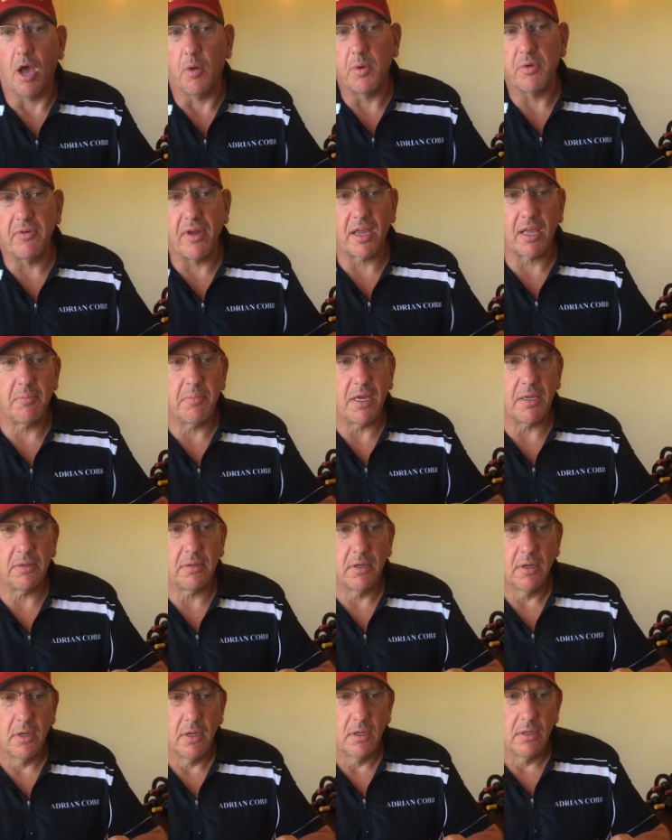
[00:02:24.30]
We
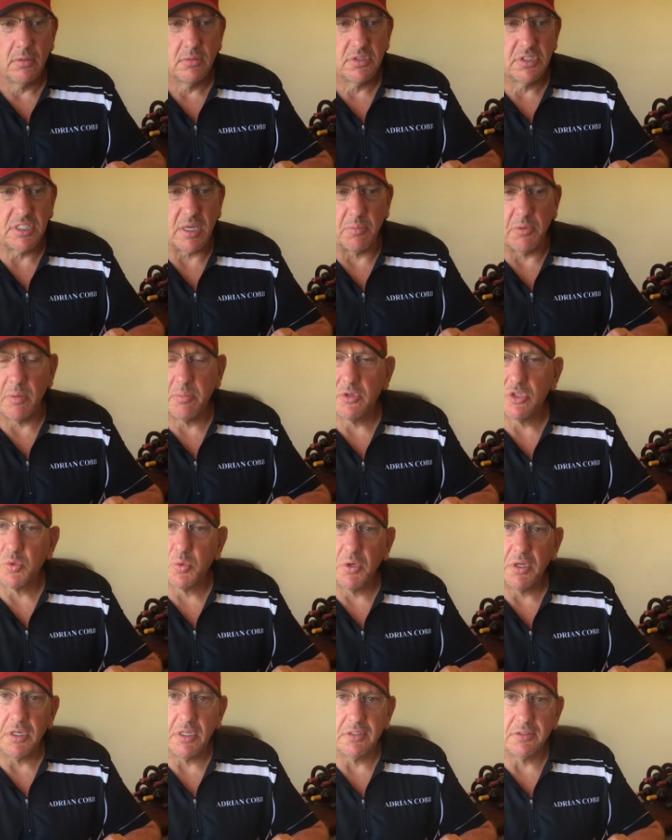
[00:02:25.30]
recommend somewhere
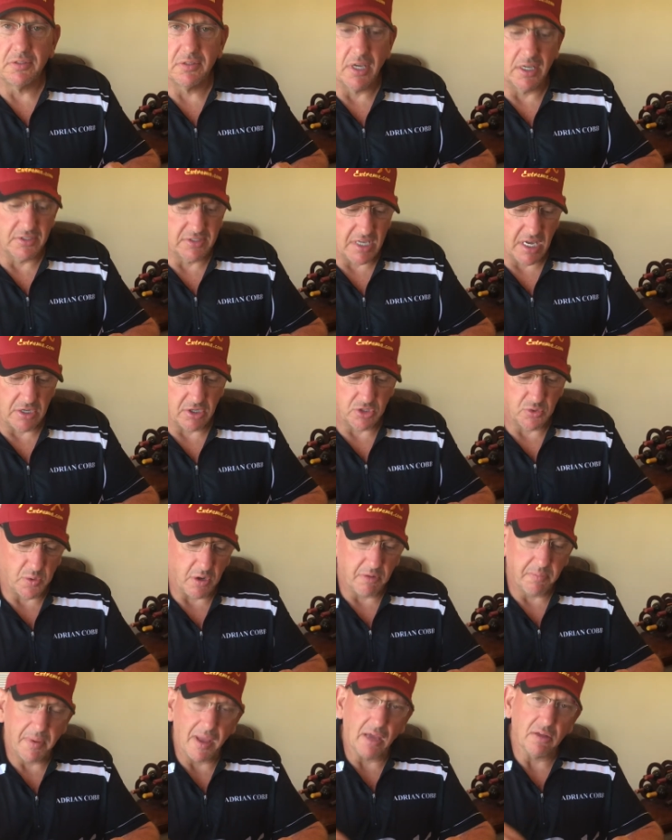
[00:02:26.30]
between a 10 and
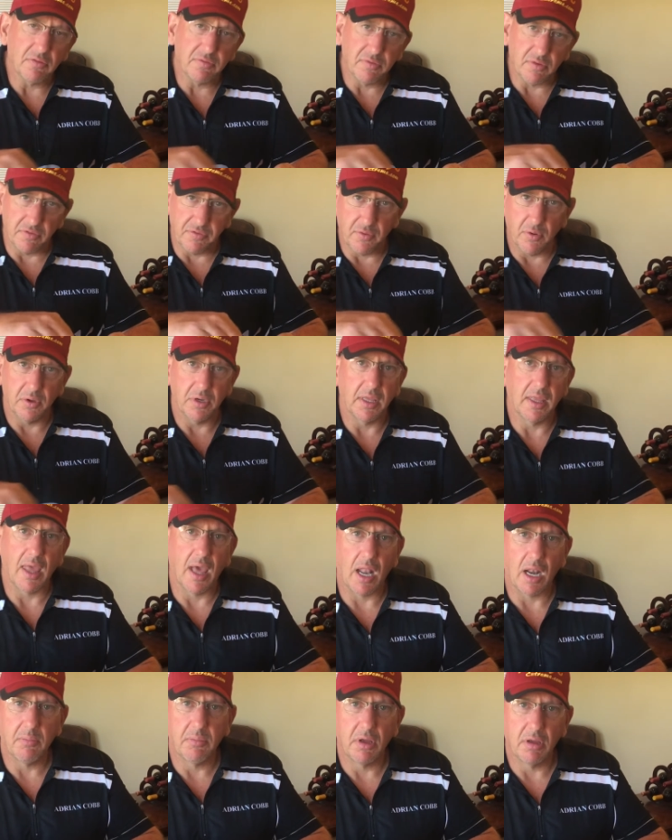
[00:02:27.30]
12 pound for a 40
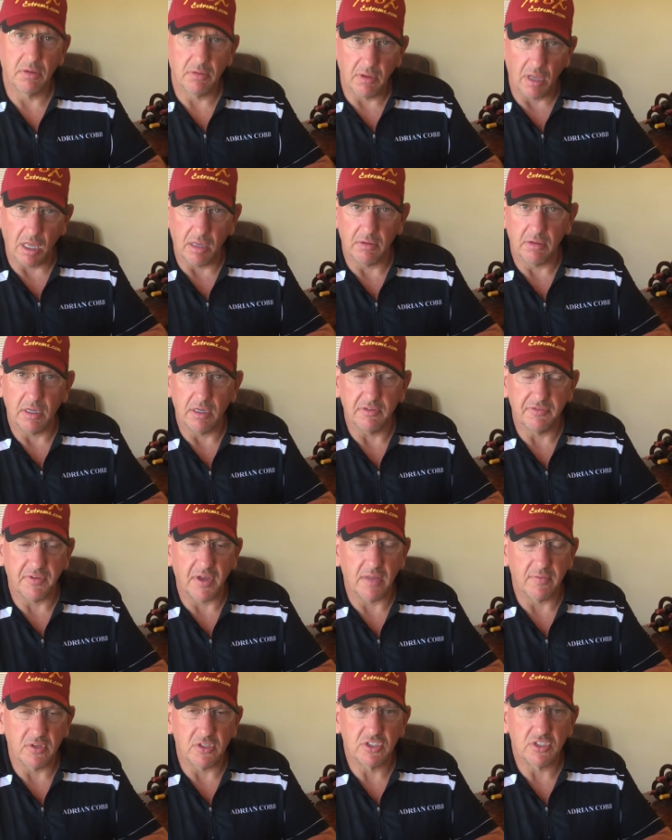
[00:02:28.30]
caliber, a
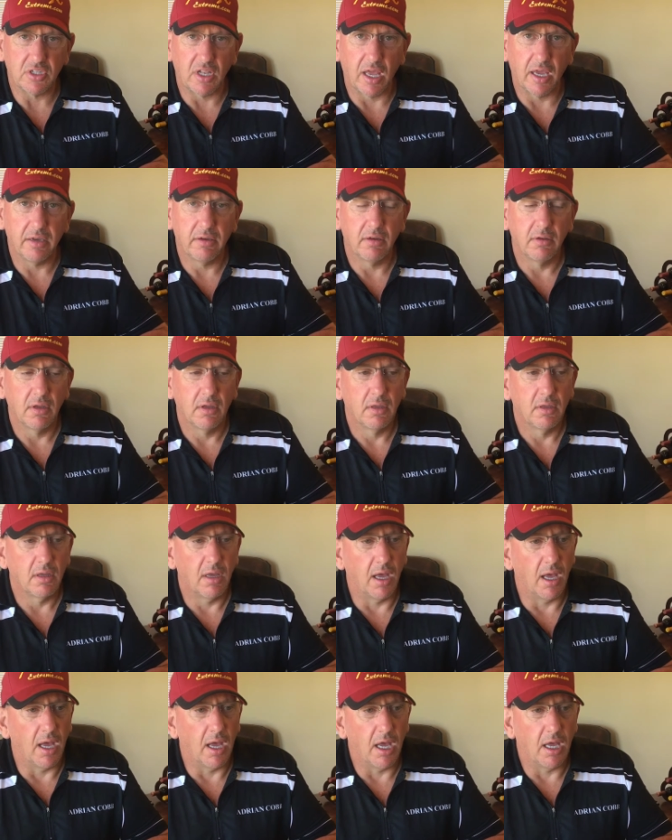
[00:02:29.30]
5-inch slide,
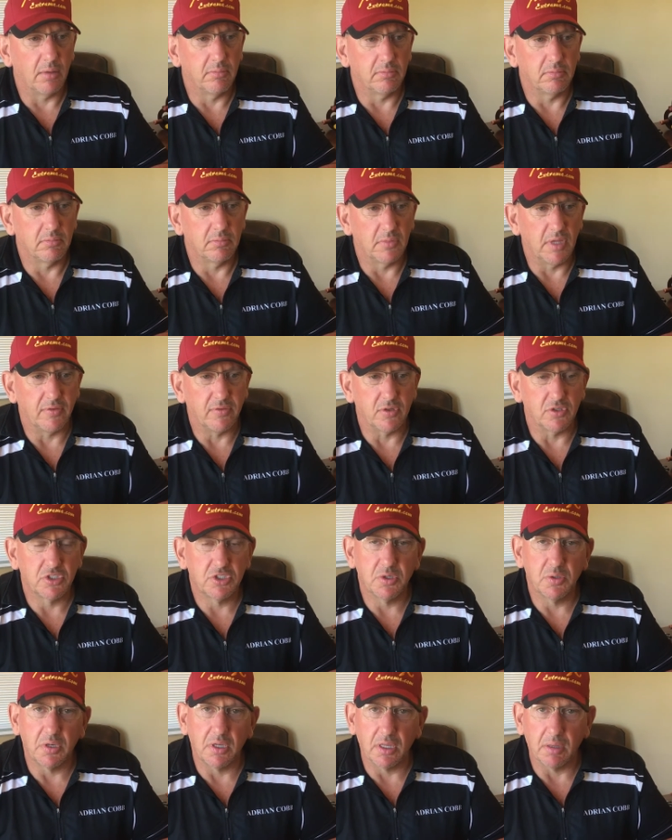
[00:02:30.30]
if you're
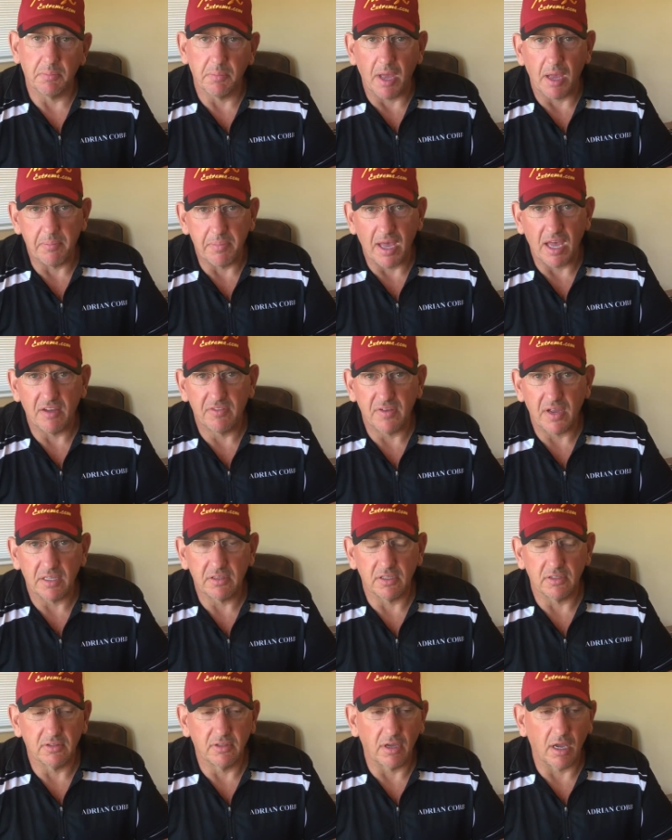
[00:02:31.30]
shooting a power
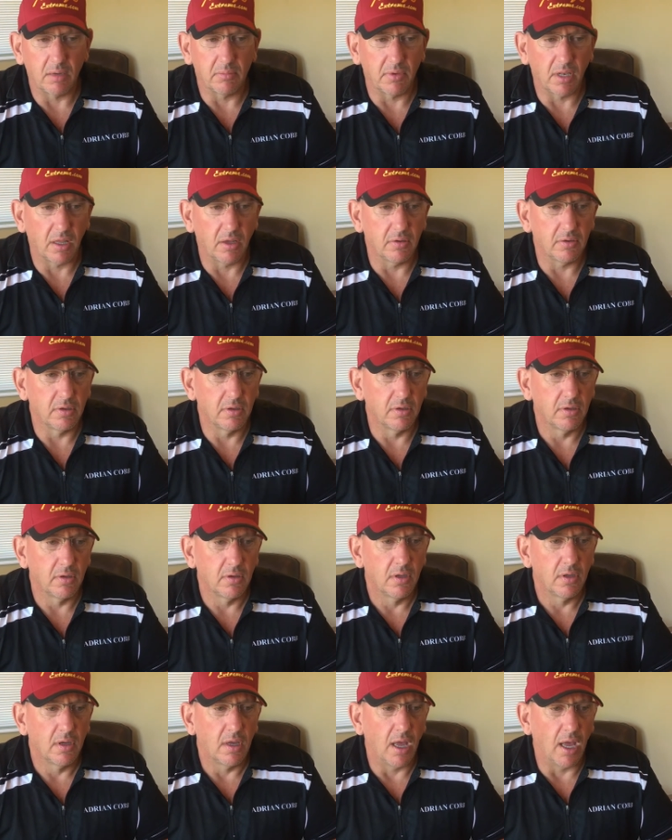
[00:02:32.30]
factor type load,
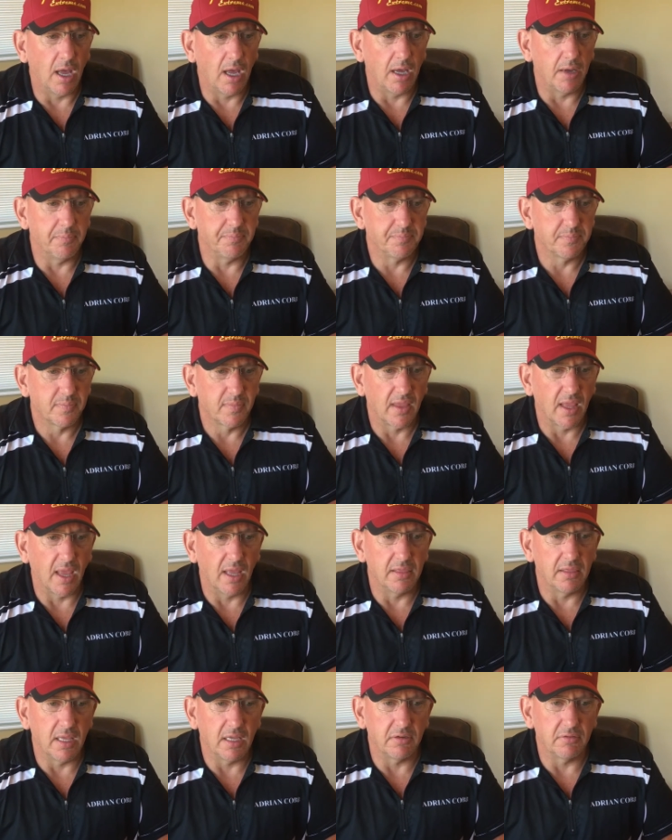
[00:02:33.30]
and
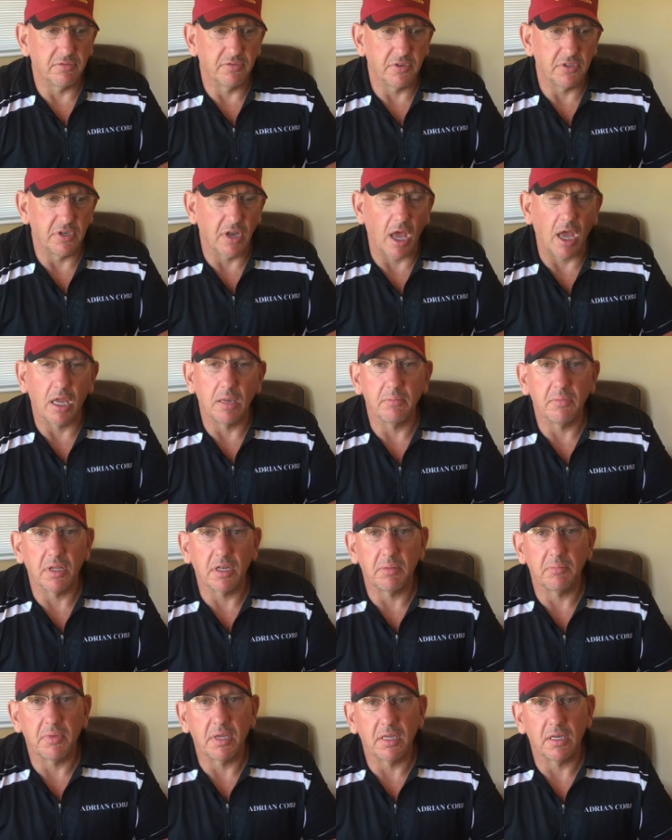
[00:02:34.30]
then for
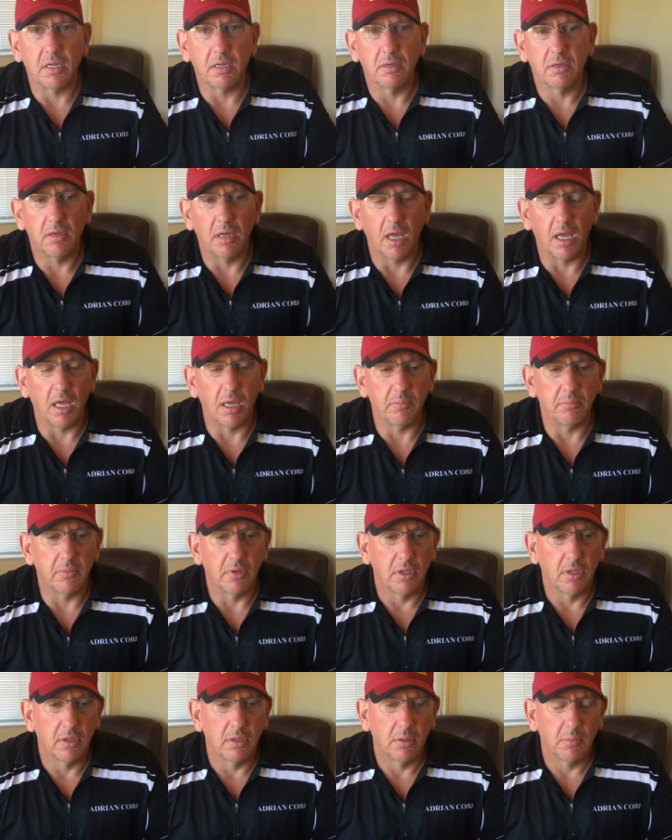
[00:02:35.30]
9mm,
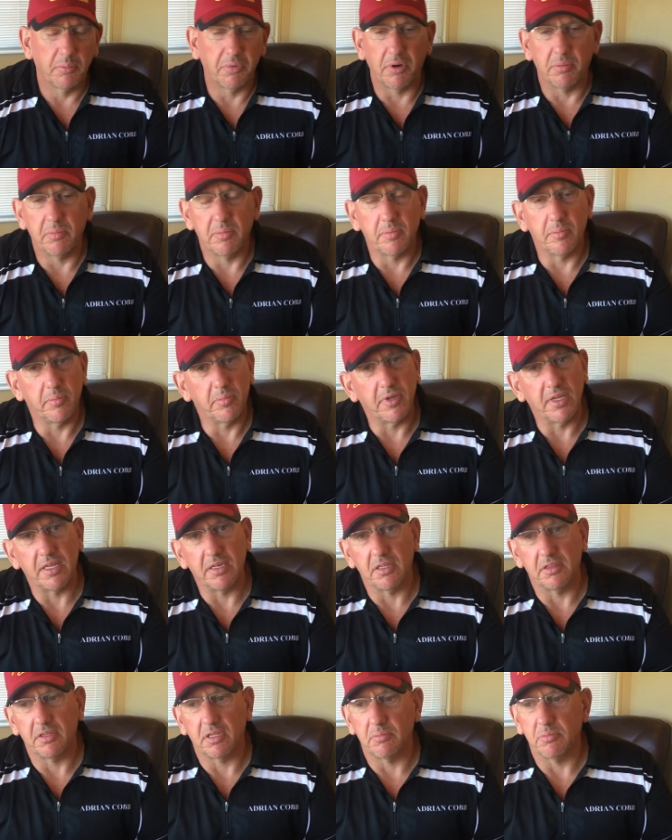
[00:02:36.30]
probably
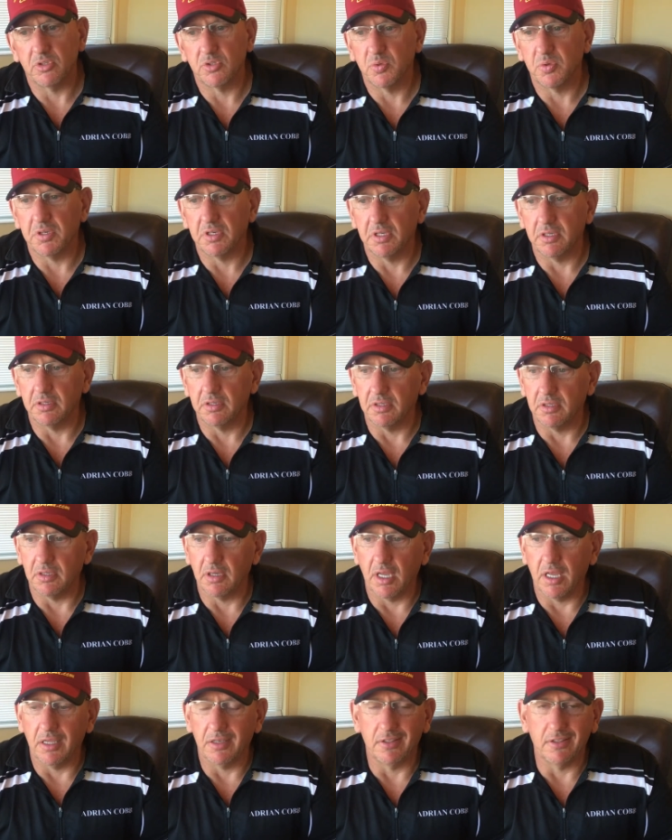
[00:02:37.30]
anything between
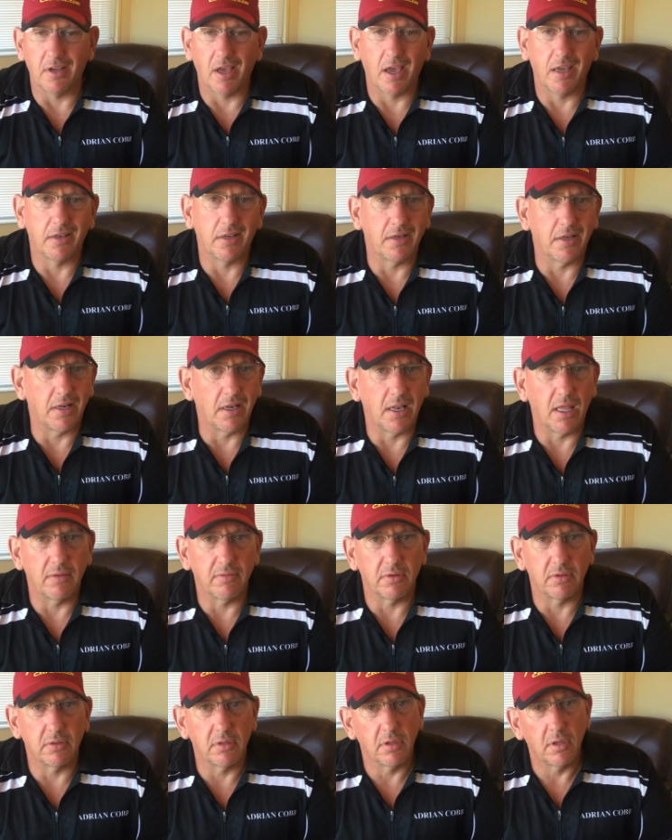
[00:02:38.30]
a 9 and
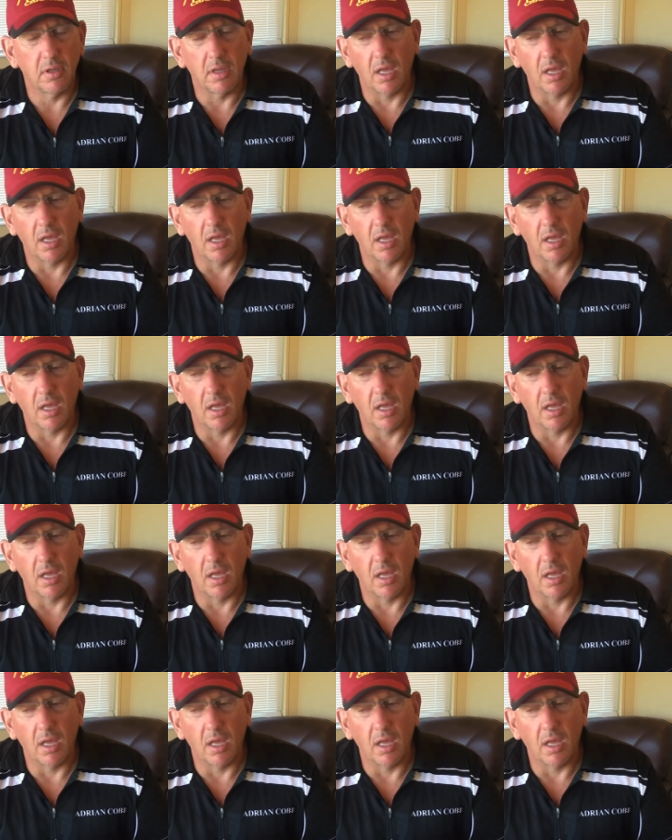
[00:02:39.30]
11.